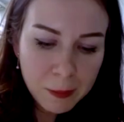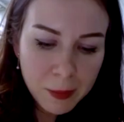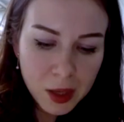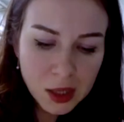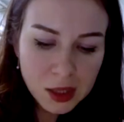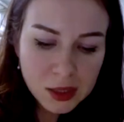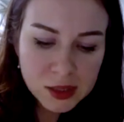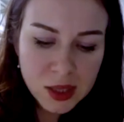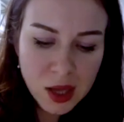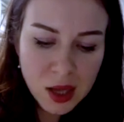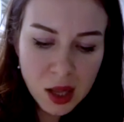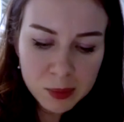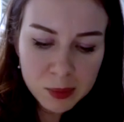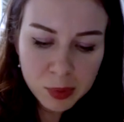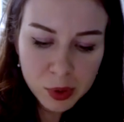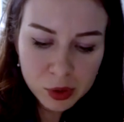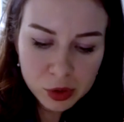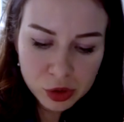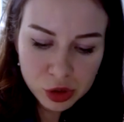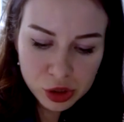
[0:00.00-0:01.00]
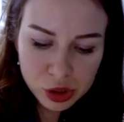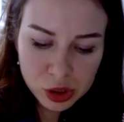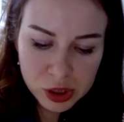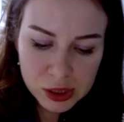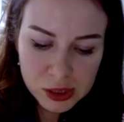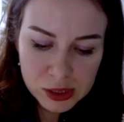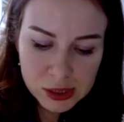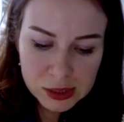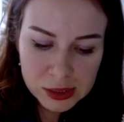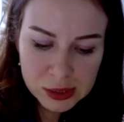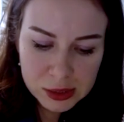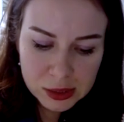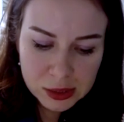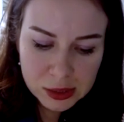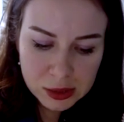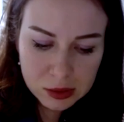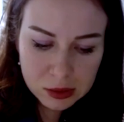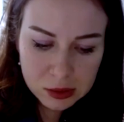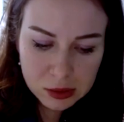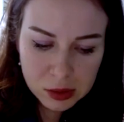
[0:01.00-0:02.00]
Gazelle poetry
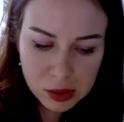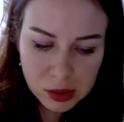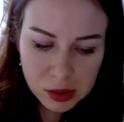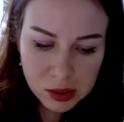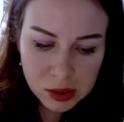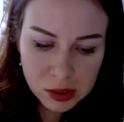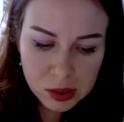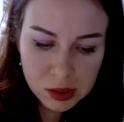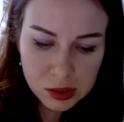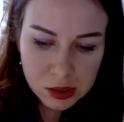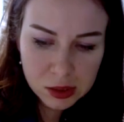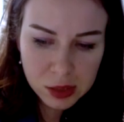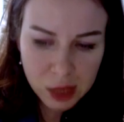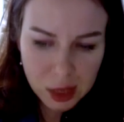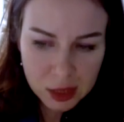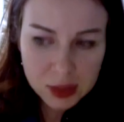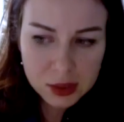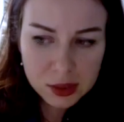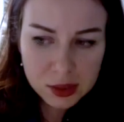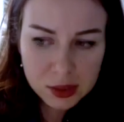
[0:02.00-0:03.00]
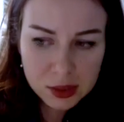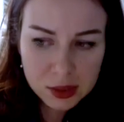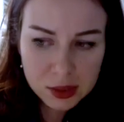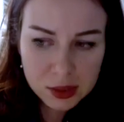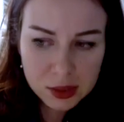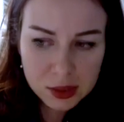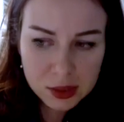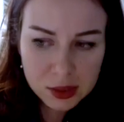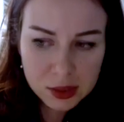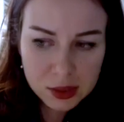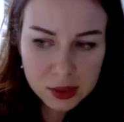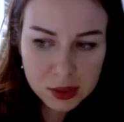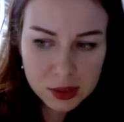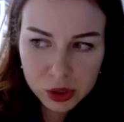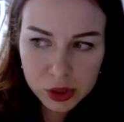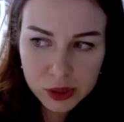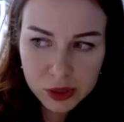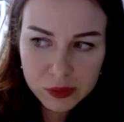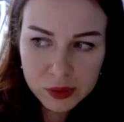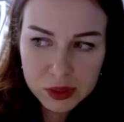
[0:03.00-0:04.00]
is the classical
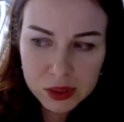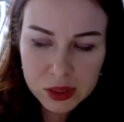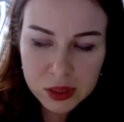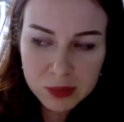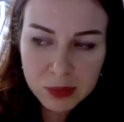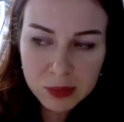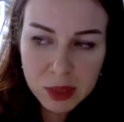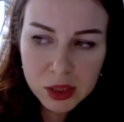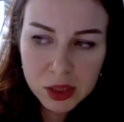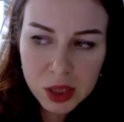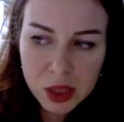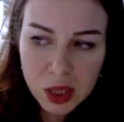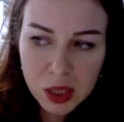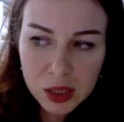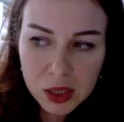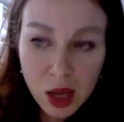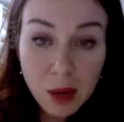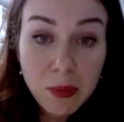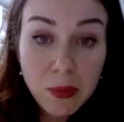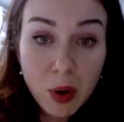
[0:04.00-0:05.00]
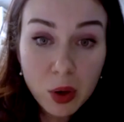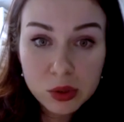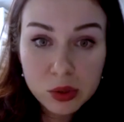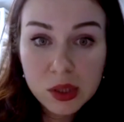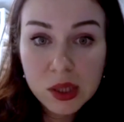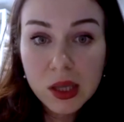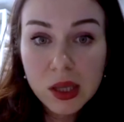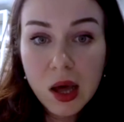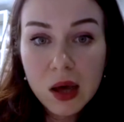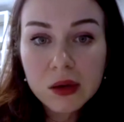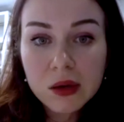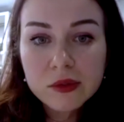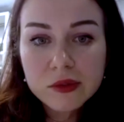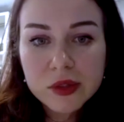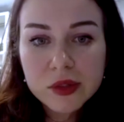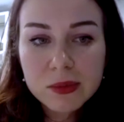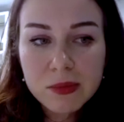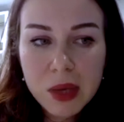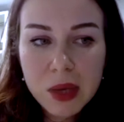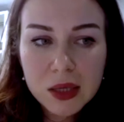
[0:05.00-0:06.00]
poetry of Azerbaijan about love.
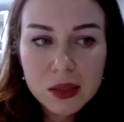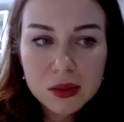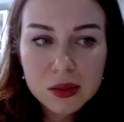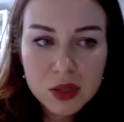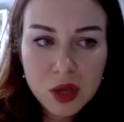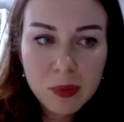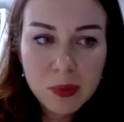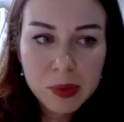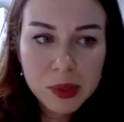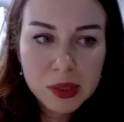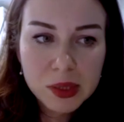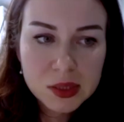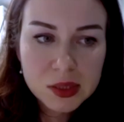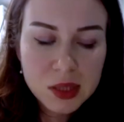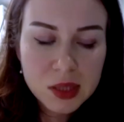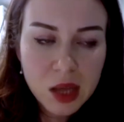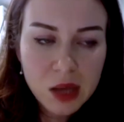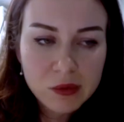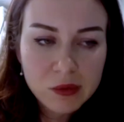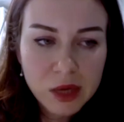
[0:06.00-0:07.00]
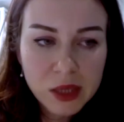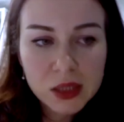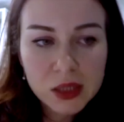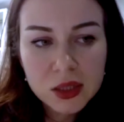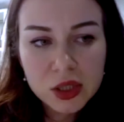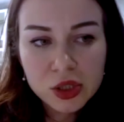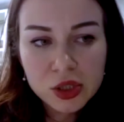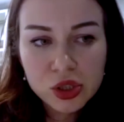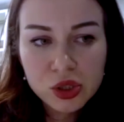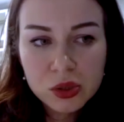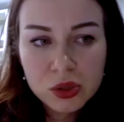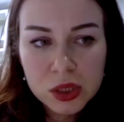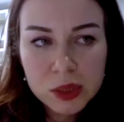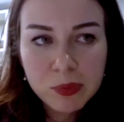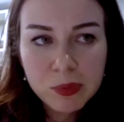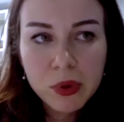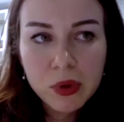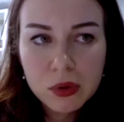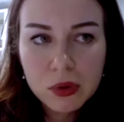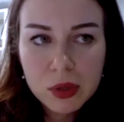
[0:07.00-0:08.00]
The main topic is love, and it's a short
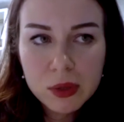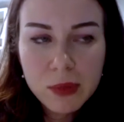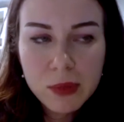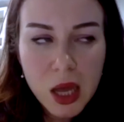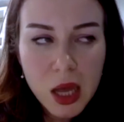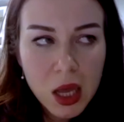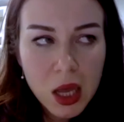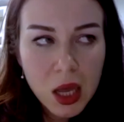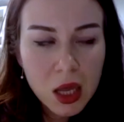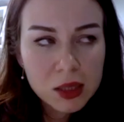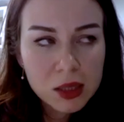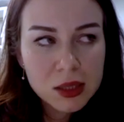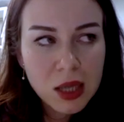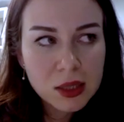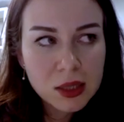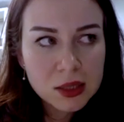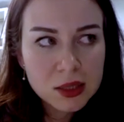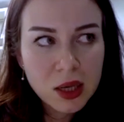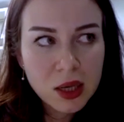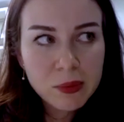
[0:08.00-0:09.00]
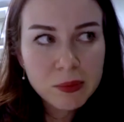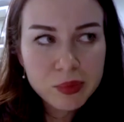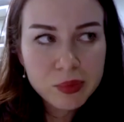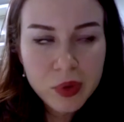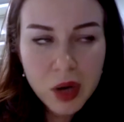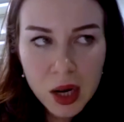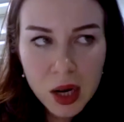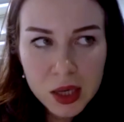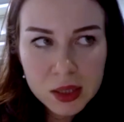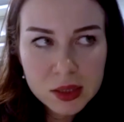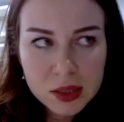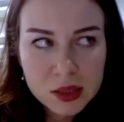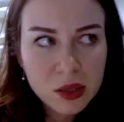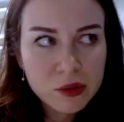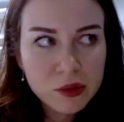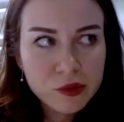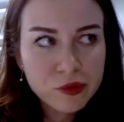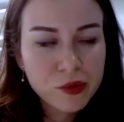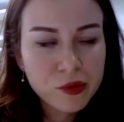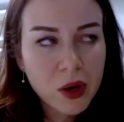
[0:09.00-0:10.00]
poem that is comprised
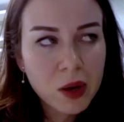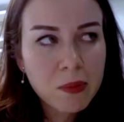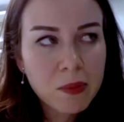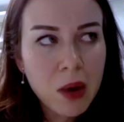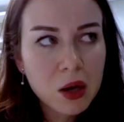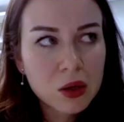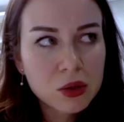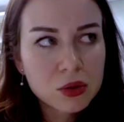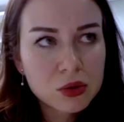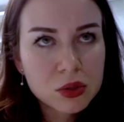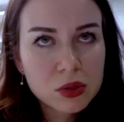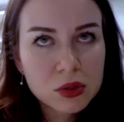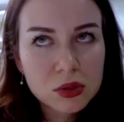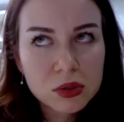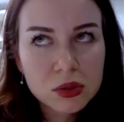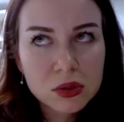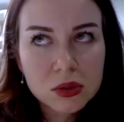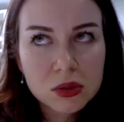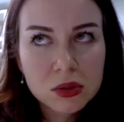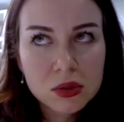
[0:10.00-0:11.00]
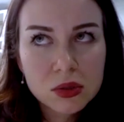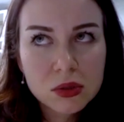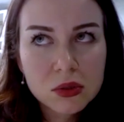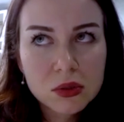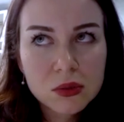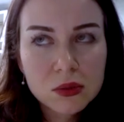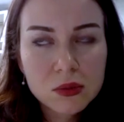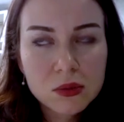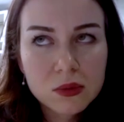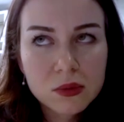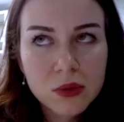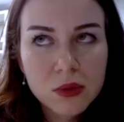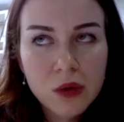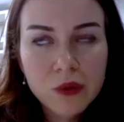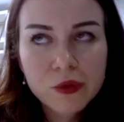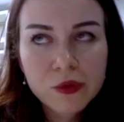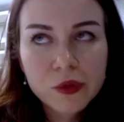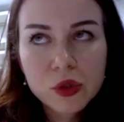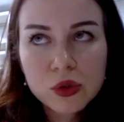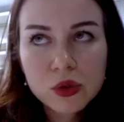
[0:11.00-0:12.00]
of about a
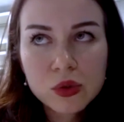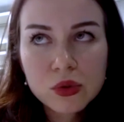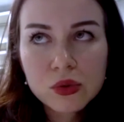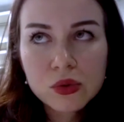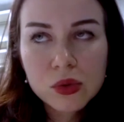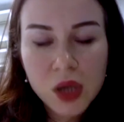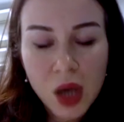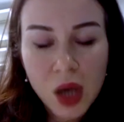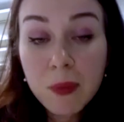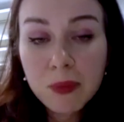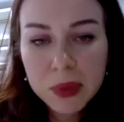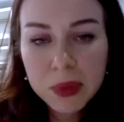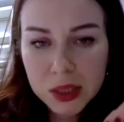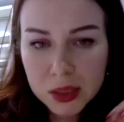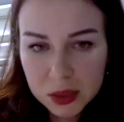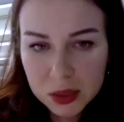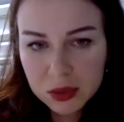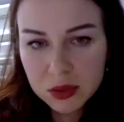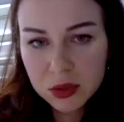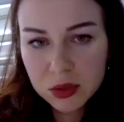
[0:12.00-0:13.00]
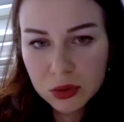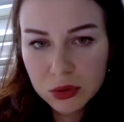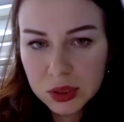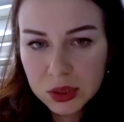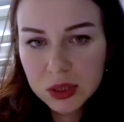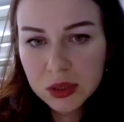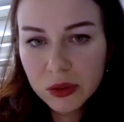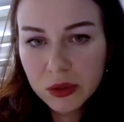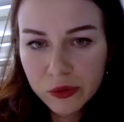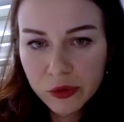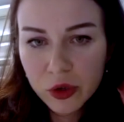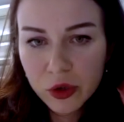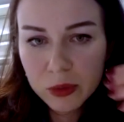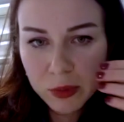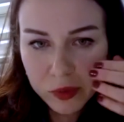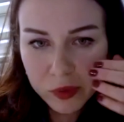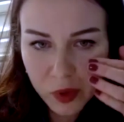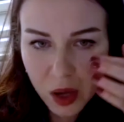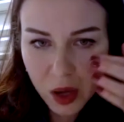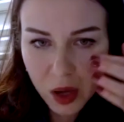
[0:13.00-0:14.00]
few couplets. So it's in the form
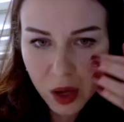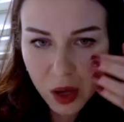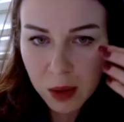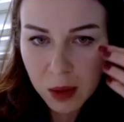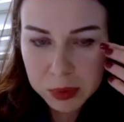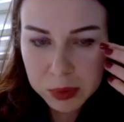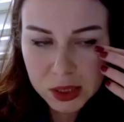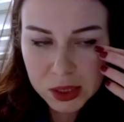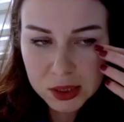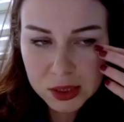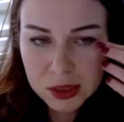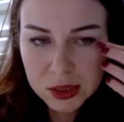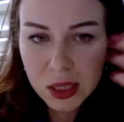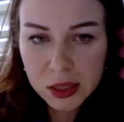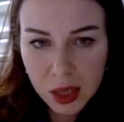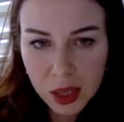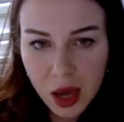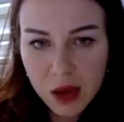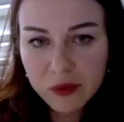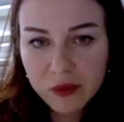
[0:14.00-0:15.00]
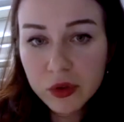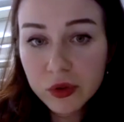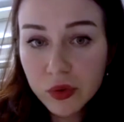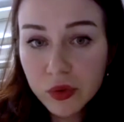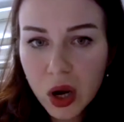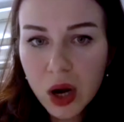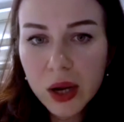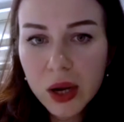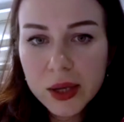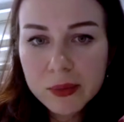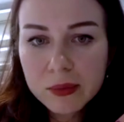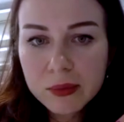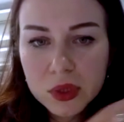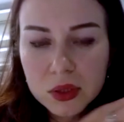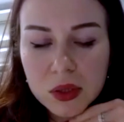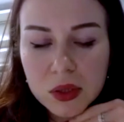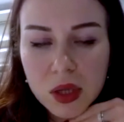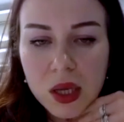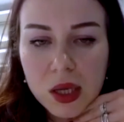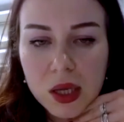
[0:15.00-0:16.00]
of couplets that have a rhyme
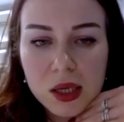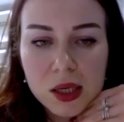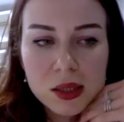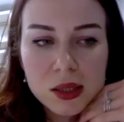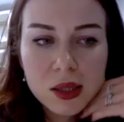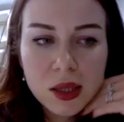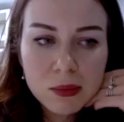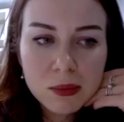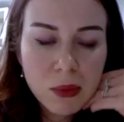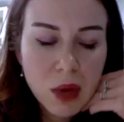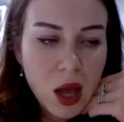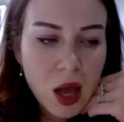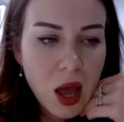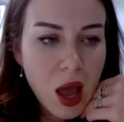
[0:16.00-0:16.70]
in them.